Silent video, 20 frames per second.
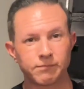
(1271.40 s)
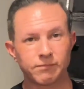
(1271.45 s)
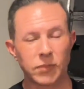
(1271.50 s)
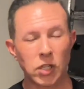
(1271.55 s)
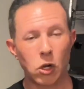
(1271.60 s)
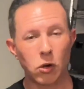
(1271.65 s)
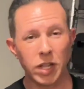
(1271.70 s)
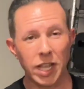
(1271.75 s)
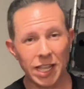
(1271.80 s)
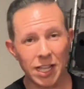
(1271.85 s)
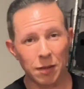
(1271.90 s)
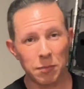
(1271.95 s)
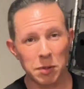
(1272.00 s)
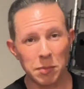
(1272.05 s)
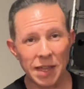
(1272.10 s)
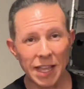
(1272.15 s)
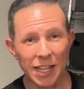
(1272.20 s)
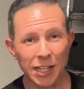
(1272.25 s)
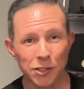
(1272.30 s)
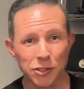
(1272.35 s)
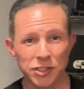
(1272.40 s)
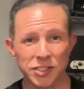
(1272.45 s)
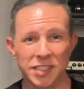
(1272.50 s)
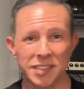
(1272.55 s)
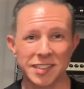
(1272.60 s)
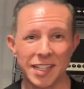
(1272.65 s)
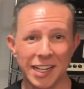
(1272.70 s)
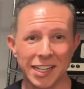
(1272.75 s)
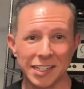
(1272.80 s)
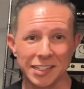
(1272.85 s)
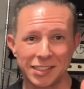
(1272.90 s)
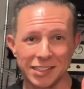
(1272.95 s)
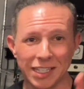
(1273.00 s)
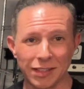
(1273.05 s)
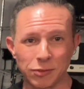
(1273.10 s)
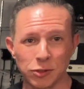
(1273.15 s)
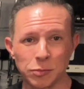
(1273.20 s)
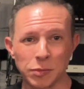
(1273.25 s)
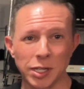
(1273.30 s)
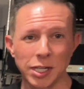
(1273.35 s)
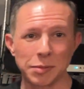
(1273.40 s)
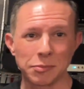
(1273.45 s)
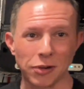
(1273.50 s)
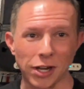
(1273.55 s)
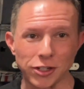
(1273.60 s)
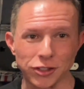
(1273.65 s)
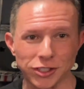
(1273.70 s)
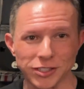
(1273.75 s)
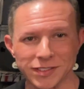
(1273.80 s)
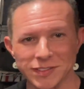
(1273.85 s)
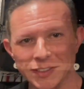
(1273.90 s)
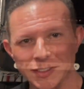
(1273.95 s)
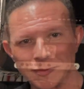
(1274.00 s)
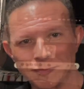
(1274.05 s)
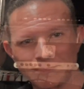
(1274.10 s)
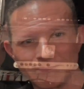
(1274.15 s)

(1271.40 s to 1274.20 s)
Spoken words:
Okay, I'll be back in just a second to give you my impressions.